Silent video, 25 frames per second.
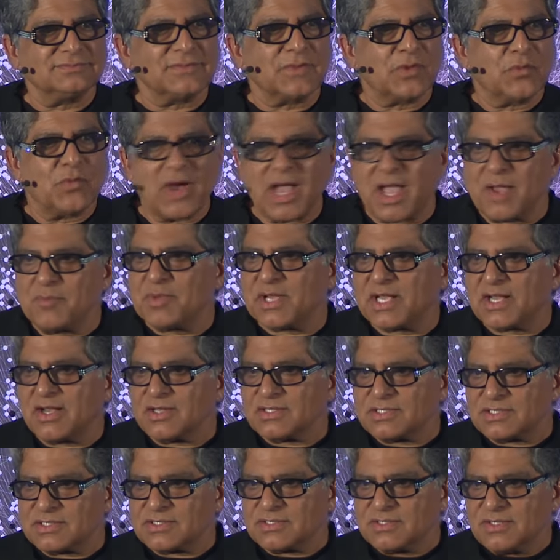Why?
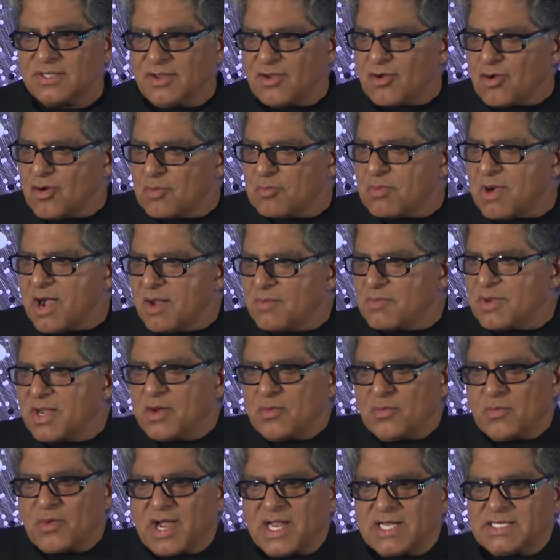Because
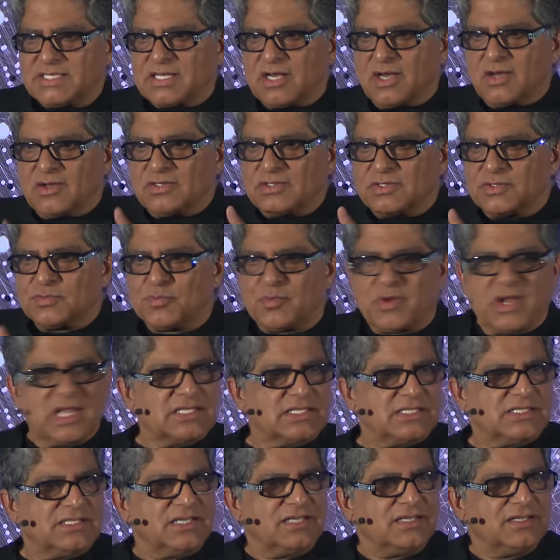Obama, White House,
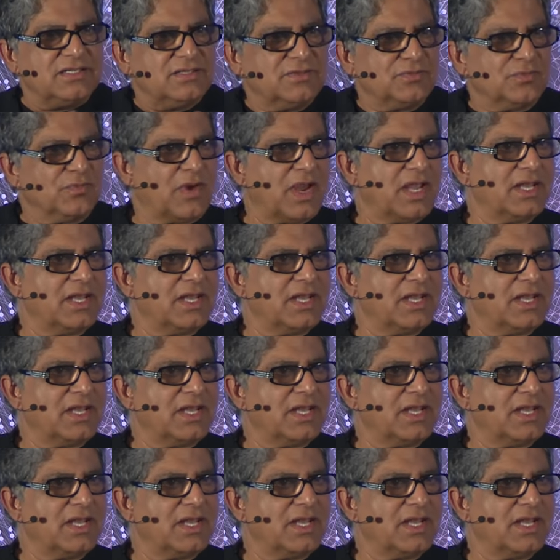President,